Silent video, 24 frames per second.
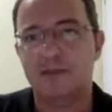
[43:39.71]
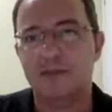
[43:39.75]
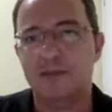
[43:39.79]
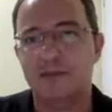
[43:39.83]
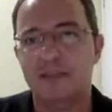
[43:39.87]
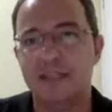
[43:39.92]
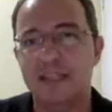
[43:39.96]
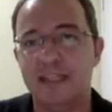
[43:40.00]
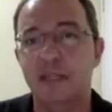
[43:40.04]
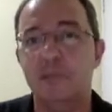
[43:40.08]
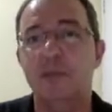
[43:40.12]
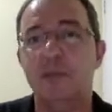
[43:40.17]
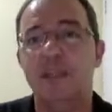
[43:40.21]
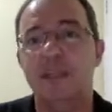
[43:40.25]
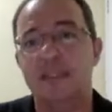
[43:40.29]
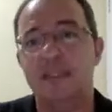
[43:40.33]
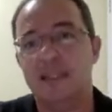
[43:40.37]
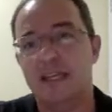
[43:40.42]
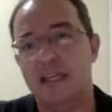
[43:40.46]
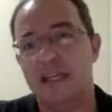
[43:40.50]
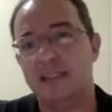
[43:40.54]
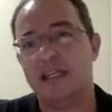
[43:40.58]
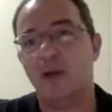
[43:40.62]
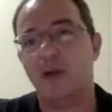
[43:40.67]
that
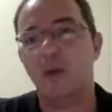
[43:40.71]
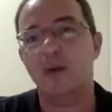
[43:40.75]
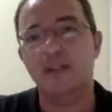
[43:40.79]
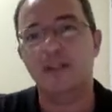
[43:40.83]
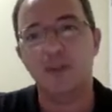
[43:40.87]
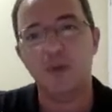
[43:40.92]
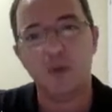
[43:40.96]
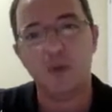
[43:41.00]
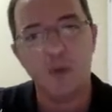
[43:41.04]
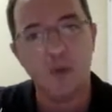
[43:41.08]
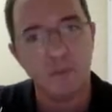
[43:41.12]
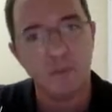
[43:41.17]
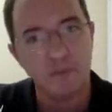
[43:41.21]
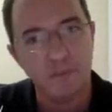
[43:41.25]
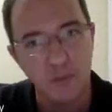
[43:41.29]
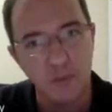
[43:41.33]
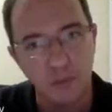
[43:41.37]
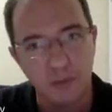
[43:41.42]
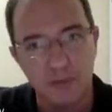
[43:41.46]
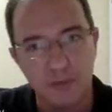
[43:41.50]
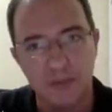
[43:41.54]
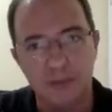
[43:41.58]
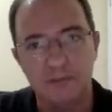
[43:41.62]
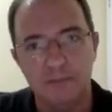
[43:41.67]
means as a quantum
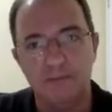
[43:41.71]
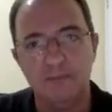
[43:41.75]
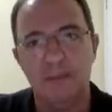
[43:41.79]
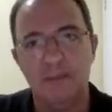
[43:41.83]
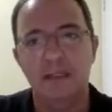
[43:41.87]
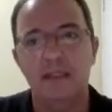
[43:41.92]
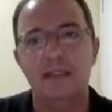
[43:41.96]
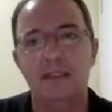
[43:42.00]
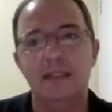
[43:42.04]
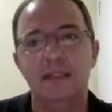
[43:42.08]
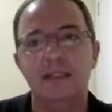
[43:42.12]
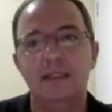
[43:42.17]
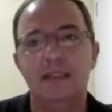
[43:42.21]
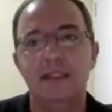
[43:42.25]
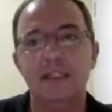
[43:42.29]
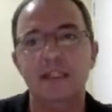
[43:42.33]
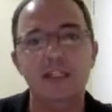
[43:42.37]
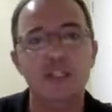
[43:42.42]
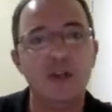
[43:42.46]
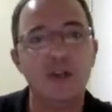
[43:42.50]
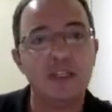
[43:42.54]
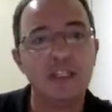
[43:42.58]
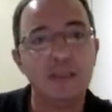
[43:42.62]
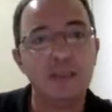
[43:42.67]
computer,
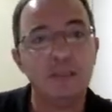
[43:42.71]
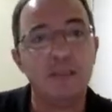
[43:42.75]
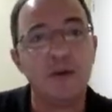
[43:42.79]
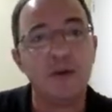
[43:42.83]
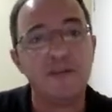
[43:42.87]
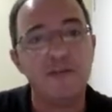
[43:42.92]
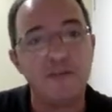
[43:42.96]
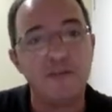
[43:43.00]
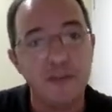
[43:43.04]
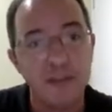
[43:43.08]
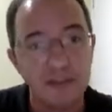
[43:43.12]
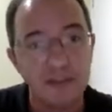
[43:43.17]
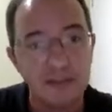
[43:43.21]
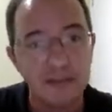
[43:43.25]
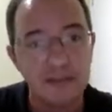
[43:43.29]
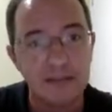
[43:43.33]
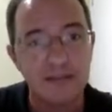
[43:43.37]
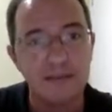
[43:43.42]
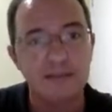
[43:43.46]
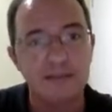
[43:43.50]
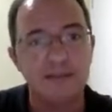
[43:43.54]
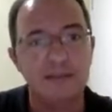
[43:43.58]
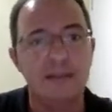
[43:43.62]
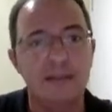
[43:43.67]
does not prevent
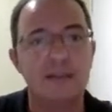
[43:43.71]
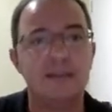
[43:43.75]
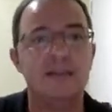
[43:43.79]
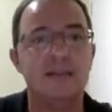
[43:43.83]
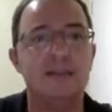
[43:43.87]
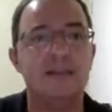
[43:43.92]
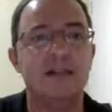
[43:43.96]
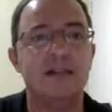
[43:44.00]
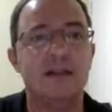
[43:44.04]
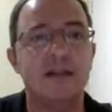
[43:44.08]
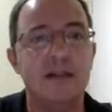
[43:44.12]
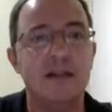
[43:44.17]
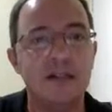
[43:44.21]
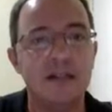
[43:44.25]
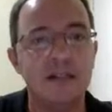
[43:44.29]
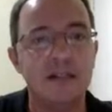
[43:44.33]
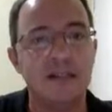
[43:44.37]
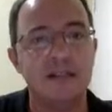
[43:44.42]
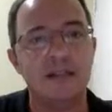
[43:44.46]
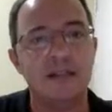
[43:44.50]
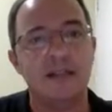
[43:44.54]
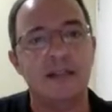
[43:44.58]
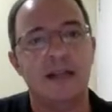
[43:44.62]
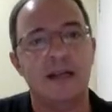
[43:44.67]
its
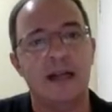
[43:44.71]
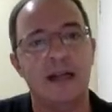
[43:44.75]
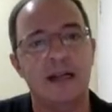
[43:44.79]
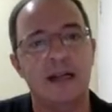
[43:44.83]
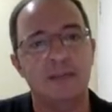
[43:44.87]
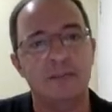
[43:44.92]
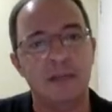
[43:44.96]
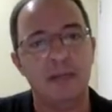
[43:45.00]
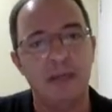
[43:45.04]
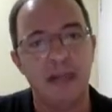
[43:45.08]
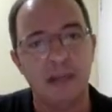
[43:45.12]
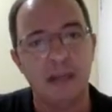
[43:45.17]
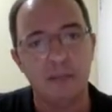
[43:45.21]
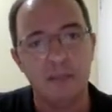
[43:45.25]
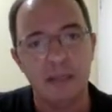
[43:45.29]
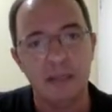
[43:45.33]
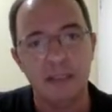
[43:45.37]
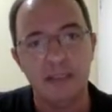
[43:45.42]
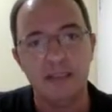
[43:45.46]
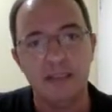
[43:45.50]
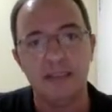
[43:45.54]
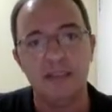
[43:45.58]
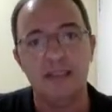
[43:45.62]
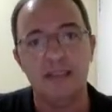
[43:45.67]
current
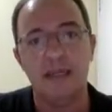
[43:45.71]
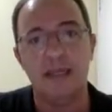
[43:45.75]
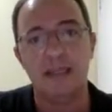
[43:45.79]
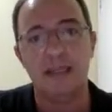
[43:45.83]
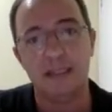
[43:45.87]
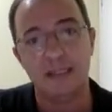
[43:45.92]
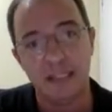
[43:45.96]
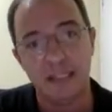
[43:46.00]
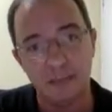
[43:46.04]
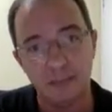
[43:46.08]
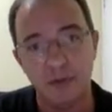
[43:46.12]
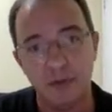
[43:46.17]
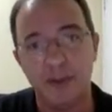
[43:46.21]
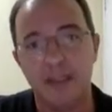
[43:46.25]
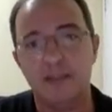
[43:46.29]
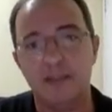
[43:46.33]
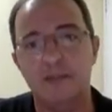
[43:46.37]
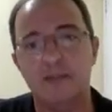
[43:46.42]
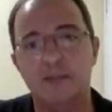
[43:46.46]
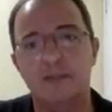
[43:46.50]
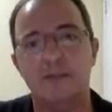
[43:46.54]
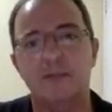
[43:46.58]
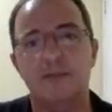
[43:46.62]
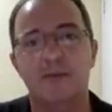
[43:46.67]
applicability as a
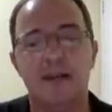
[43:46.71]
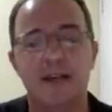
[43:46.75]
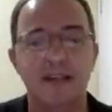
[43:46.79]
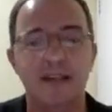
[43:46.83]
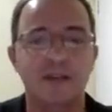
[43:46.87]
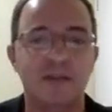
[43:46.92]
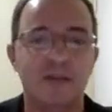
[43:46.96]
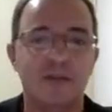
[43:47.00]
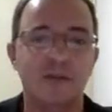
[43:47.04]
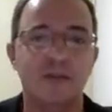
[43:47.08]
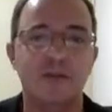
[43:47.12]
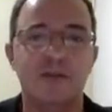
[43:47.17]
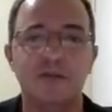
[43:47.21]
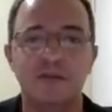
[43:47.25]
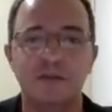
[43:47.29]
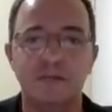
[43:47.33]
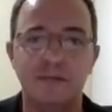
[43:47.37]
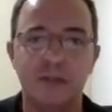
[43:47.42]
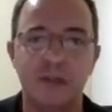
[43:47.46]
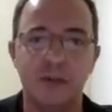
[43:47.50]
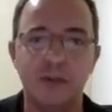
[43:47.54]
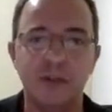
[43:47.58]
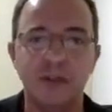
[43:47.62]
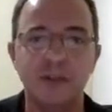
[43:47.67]
simulator, right? So
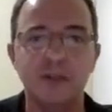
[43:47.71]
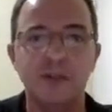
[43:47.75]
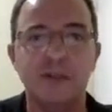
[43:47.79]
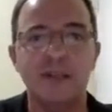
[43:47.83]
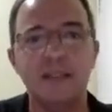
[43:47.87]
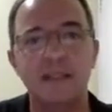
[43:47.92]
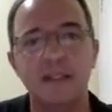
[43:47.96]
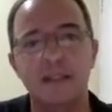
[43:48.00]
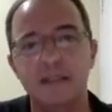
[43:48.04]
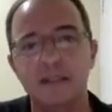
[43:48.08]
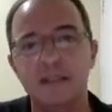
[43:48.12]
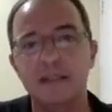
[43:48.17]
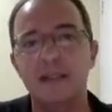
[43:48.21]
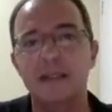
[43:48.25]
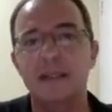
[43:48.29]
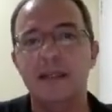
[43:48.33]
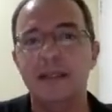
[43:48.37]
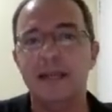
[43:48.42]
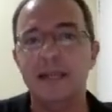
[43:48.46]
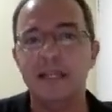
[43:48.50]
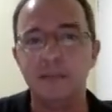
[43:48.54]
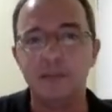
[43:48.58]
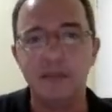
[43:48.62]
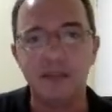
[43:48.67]
the quantum annealer
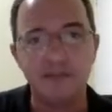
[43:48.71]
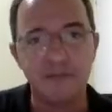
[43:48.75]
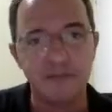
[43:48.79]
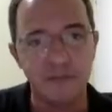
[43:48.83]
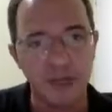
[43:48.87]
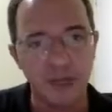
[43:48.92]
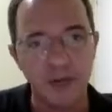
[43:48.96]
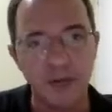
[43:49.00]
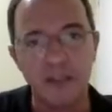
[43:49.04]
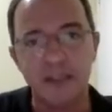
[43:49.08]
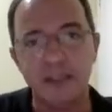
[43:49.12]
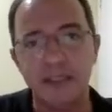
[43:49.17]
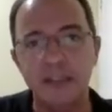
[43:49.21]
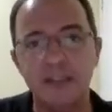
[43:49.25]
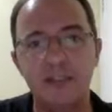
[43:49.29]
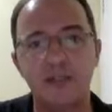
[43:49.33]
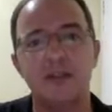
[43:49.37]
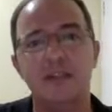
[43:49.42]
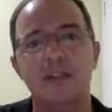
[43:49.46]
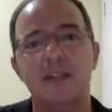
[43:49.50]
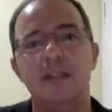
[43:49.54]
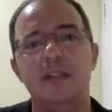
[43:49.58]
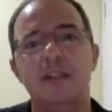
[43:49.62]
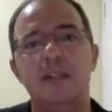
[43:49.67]
can be a very
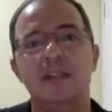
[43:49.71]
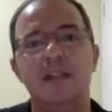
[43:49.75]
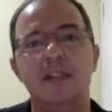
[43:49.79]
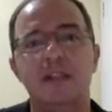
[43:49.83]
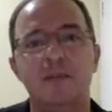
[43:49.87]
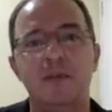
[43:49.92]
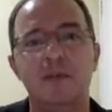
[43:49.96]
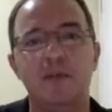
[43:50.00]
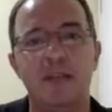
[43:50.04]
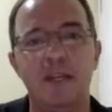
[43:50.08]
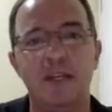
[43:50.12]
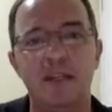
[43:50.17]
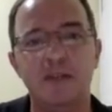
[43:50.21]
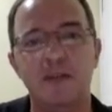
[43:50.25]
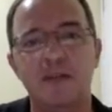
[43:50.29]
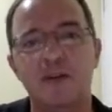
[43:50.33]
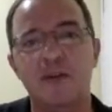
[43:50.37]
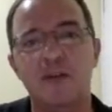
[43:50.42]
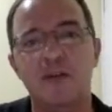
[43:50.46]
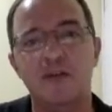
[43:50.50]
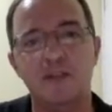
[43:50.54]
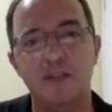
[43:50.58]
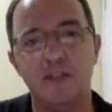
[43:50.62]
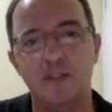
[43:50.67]
interesting simulator
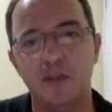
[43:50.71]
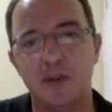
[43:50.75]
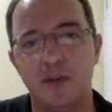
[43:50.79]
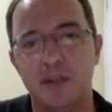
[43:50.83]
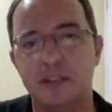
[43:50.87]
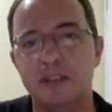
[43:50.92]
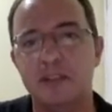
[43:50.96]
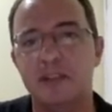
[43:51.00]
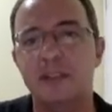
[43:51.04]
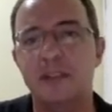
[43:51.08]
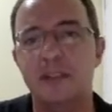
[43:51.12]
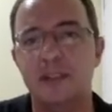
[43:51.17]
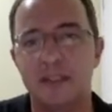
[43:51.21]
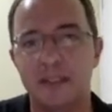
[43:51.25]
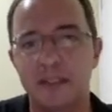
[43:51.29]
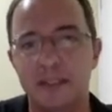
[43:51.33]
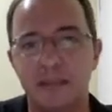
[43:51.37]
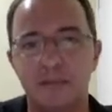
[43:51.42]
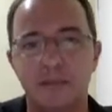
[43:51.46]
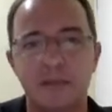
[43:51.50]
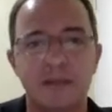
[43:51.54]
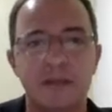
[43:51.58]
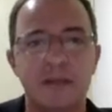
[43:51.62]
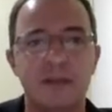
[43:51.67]
of disordered
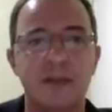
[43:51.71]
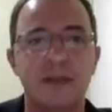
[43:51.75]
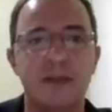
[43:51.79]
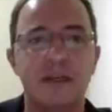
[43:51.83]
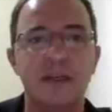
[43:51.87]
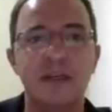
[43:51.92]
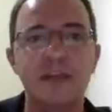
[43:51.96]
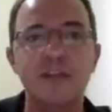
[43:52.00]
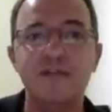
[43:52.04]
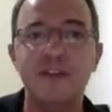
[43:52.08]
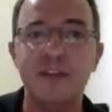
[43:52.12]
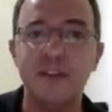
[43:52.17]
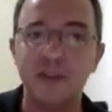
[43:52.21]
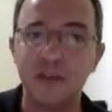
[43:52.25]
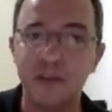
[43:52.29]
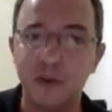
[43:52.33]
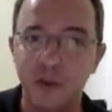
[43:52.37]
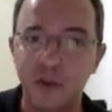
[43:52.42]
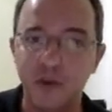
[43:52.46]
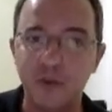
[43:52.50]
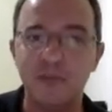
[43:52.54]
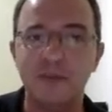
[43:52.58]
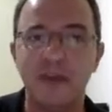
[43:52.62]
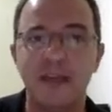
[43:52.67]
systems, even
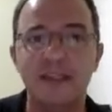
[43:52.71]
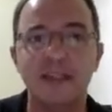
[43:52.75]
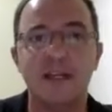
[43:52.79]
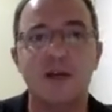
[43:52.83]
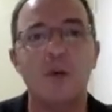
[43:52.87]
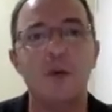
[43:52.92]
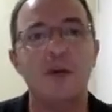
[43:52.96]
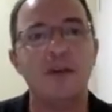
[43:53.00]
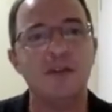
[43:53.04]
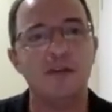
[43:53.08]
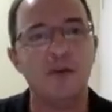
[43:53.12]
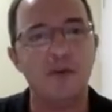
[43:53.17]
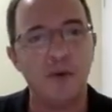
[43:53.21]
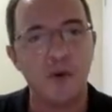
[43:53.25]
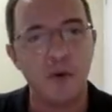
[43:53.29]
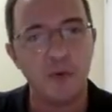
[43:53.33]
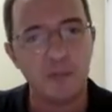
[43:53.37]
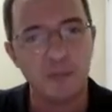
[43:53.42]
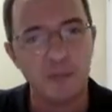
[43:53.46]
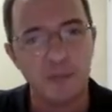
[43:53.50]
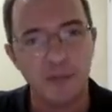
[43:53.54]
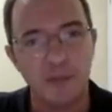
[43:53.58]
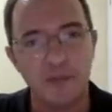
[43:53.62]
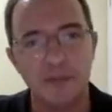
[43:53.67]
though as a quantum
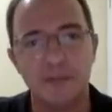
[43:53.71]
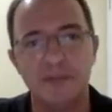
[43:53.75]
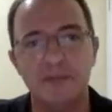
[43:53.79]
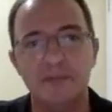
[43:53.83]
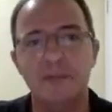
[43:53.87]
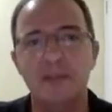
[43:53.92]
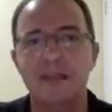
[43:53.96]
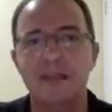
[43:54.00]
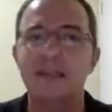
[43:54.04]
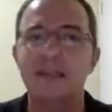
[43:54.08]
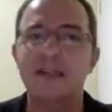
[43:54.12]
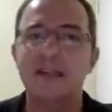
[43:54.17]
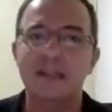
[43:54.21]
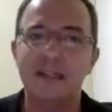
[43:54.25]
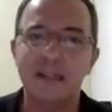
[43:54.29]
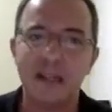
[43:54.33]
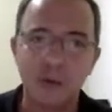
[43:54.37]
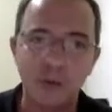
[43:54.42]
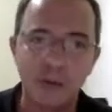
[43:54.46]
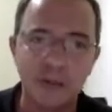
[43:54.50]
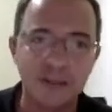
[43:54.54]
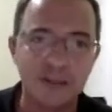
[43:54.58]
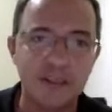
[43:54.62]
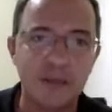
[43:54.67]
computer,
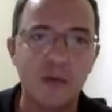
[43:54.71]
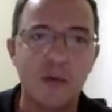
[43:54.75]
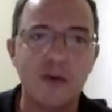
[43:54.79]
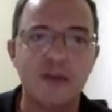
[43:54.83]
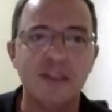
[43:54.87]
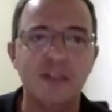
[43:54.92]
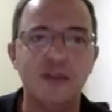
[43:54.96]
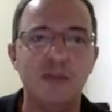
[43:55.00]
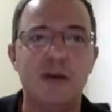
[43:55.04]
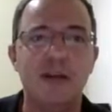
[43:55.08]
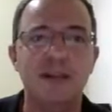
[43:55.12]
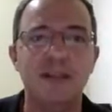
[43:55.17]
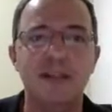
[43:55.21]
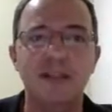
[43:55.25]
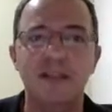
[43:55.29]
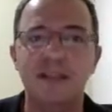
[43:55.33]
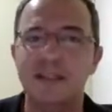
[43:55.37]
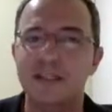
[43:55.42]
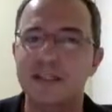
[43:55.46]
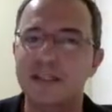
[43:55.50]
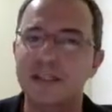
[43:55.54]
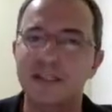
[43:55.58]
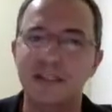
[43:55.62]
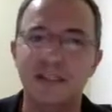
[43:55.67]
the quantum
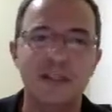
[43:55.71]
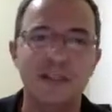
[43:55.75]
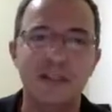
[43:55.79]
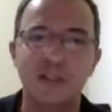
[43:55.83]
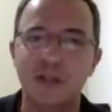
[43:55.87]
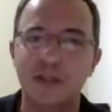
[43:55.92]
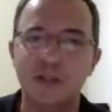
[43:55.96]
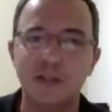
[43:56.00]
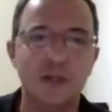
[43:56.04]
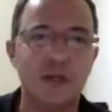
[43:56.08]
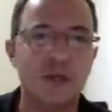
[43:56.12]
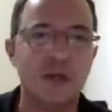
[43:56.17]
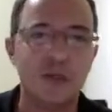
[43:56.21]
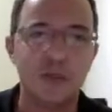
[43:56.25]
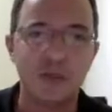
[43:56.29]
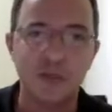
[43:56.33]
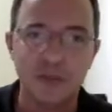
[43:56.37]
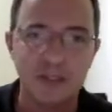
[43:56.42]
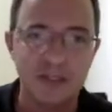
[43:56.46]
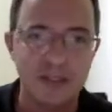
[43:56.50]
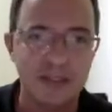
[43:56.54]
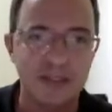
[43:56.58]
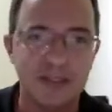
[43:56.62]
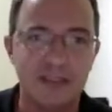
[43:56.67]
annealer is not
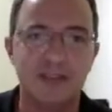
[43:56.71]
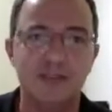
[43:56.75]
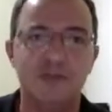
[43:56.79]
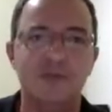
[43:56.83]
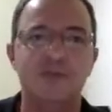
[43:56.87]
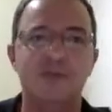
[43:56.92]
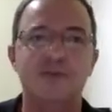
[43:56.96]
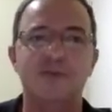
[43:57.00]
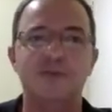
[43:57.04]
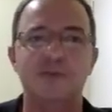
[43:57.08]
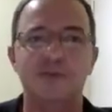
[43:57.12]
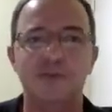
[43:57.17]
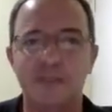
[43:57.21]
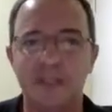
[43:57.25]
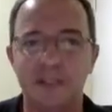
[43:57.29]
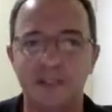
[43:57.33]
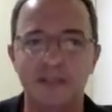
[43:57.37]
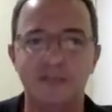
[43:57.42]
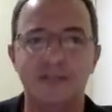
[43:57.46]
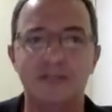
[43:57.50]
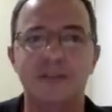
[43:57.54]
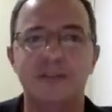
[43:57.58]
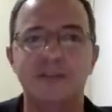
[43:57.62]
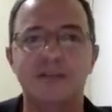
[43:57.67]
close to
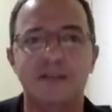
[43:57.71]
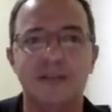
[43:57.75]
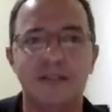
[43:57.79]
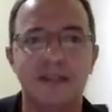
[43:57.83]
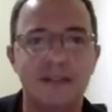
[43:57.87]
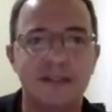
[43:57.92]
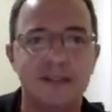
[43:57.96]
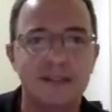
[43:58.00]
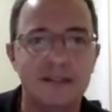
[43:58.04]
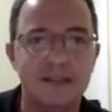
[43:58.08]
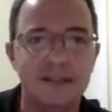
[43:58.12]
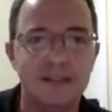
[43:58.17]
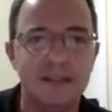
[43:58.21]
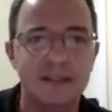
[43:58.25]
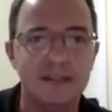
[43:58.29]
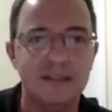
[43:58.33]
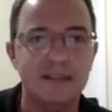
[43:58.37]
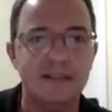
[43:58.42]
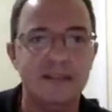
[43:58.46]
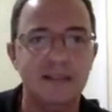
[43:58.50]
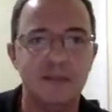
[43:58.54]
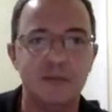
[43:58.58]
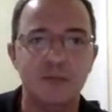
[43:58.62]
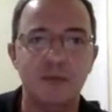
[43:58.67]
deliver
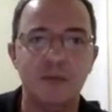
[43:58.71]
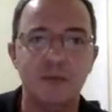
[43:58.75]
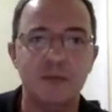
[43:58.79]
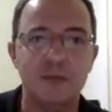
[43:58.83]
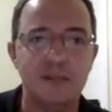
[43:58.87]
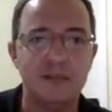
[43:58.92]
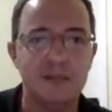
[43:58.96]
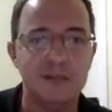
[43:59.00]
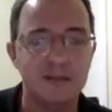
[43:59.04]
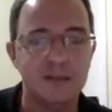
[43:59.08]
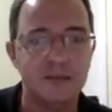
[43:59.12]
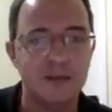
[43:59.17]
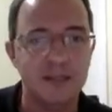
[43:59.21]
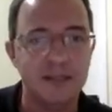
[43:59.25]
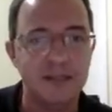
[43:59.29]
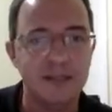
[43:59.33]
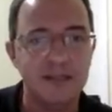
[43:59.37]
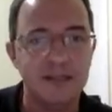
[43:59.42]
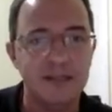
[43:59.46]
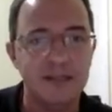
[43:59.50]
its promises, right?